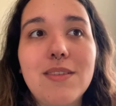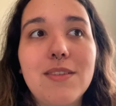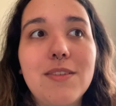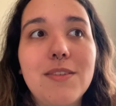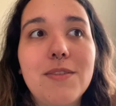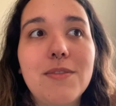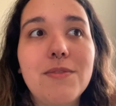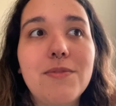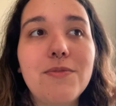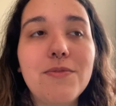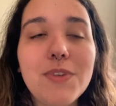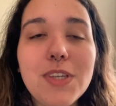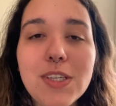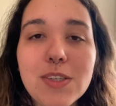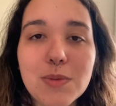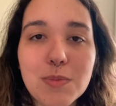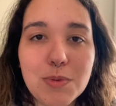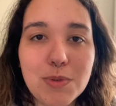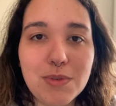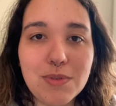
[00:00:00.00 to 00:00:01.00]

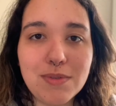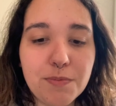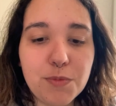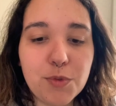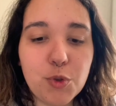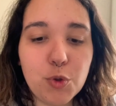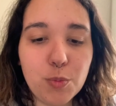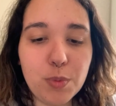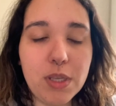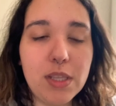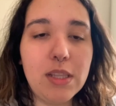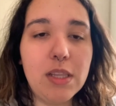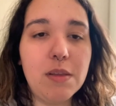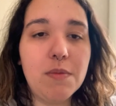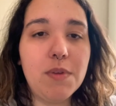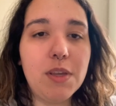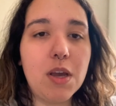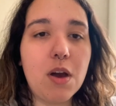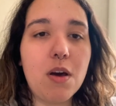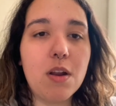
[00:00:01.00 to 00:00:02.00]
feasible to be
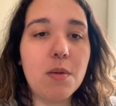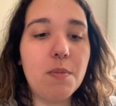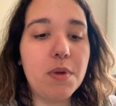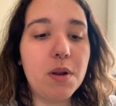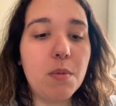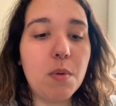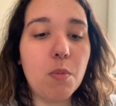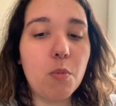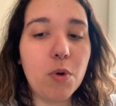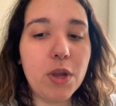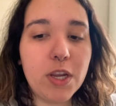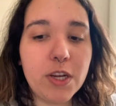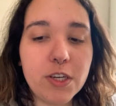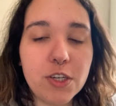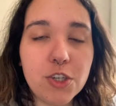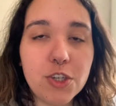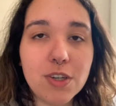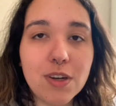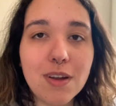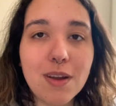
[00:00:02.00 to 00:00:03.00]
living on a minimum
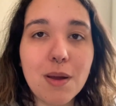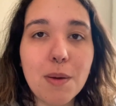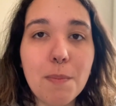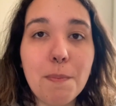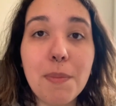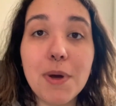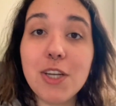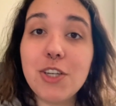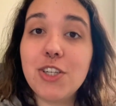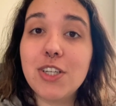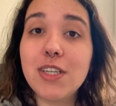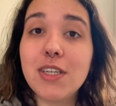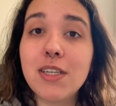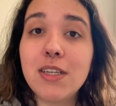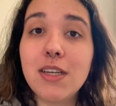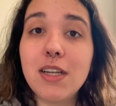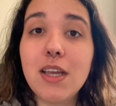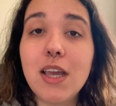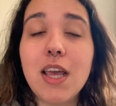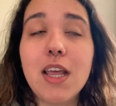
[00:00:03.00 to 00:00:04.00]
wage
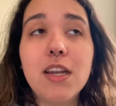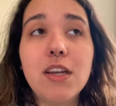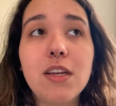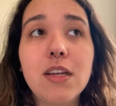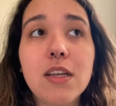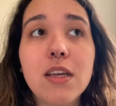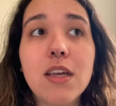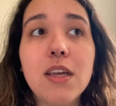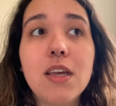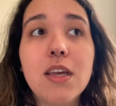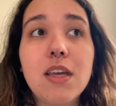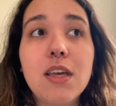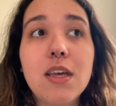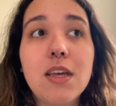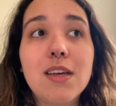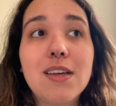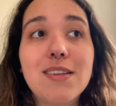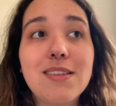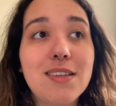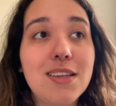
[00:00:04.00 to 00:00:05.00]
budget. And
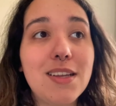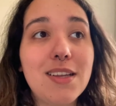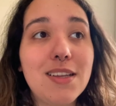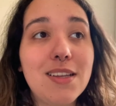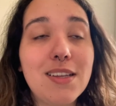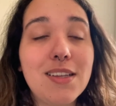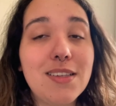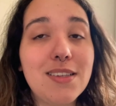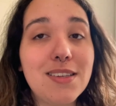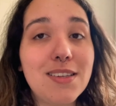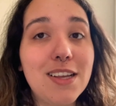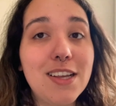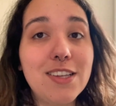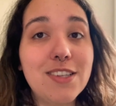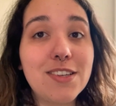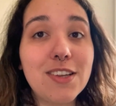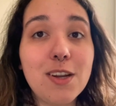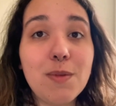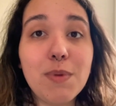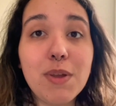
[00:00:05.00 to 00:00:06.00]
because
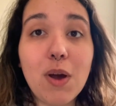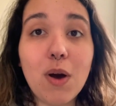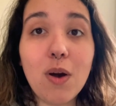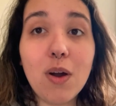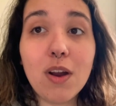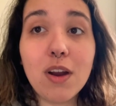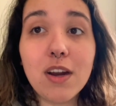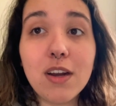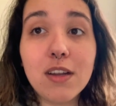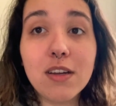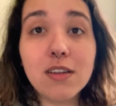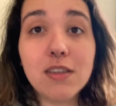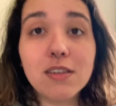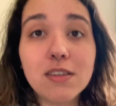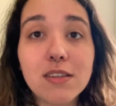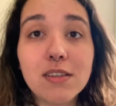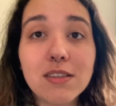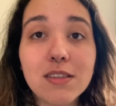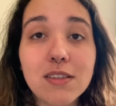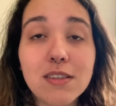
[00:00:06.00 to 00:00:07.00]
it's going to be hard
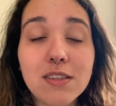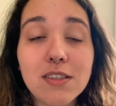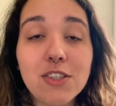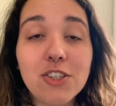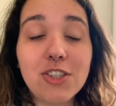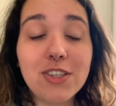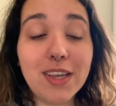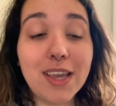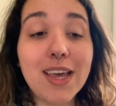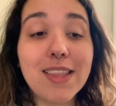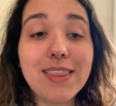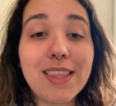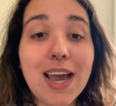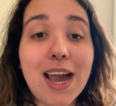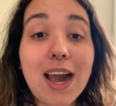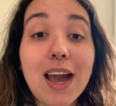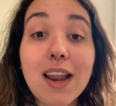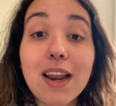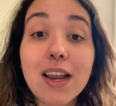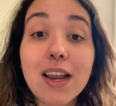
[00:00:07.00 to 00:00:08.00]
to get that